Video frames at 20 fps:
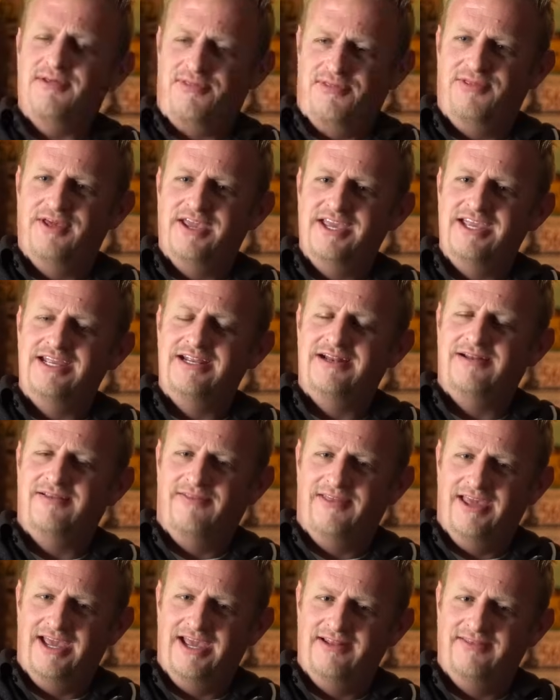the thing
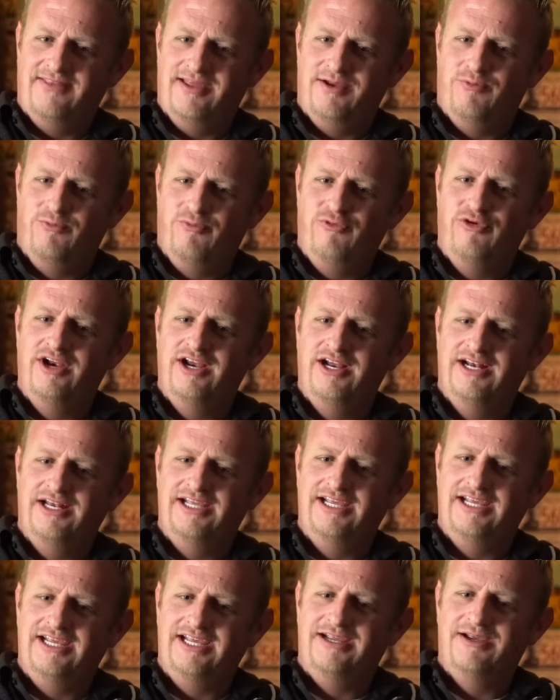that, that
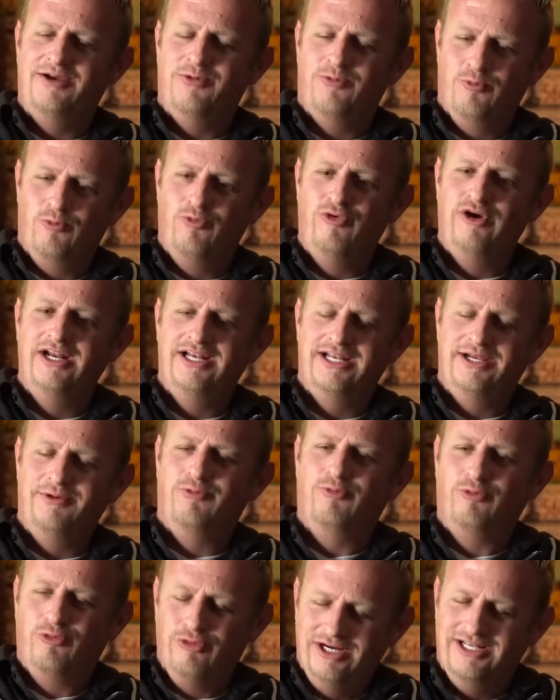really, really,
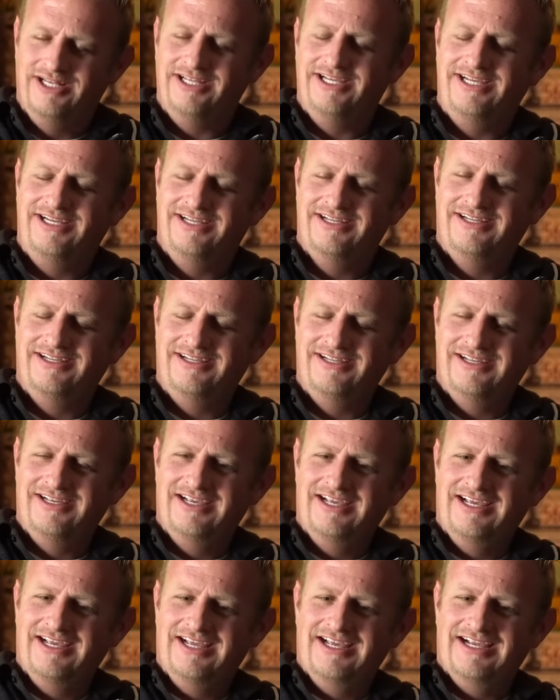really
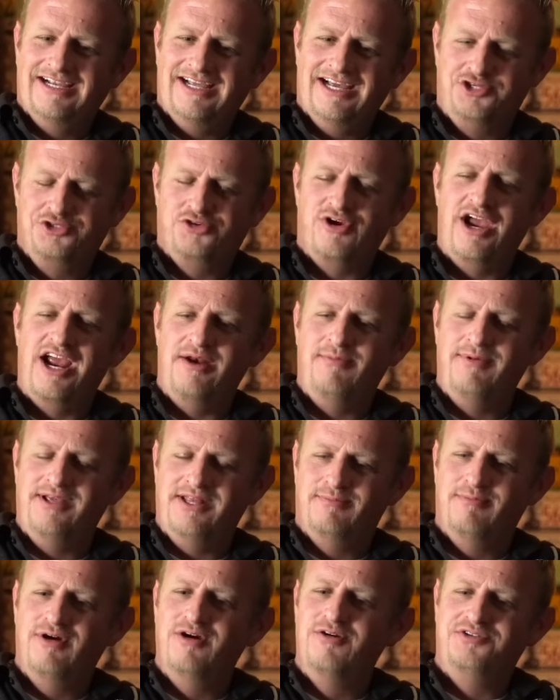attracted me
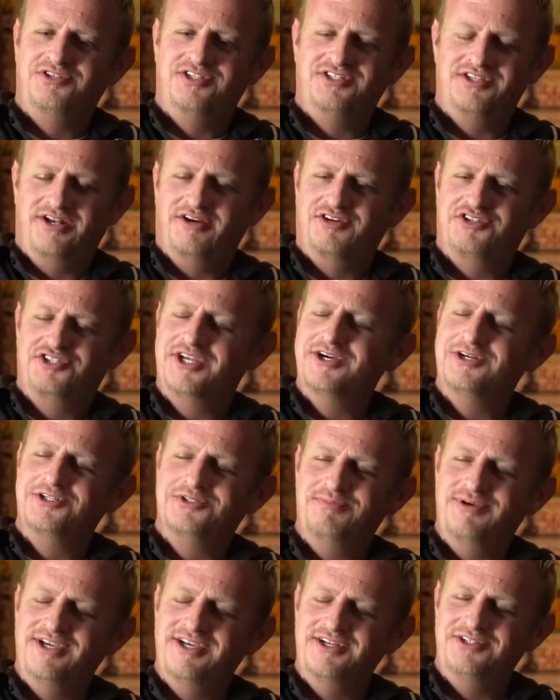the most in their sales
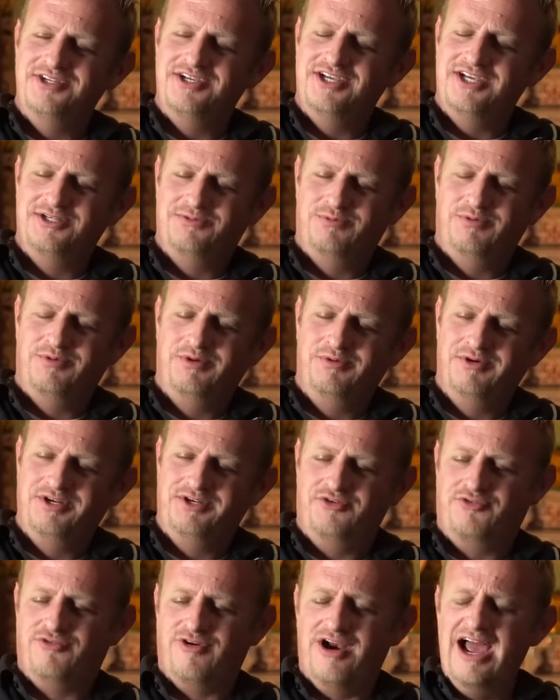pitch is when we went
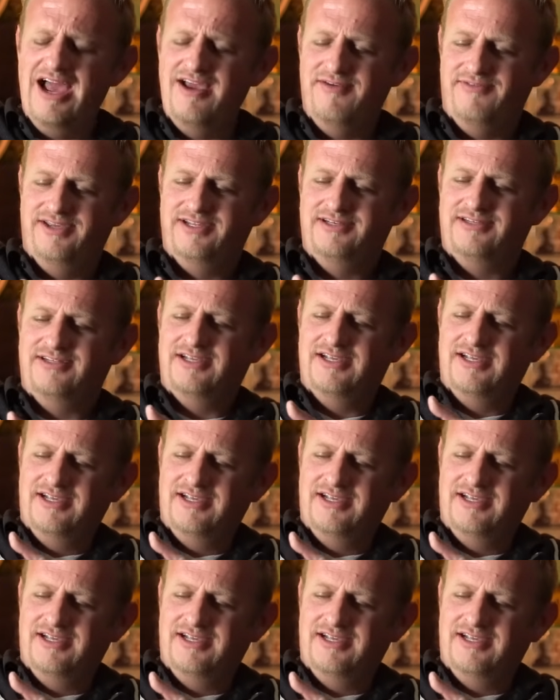to drive it,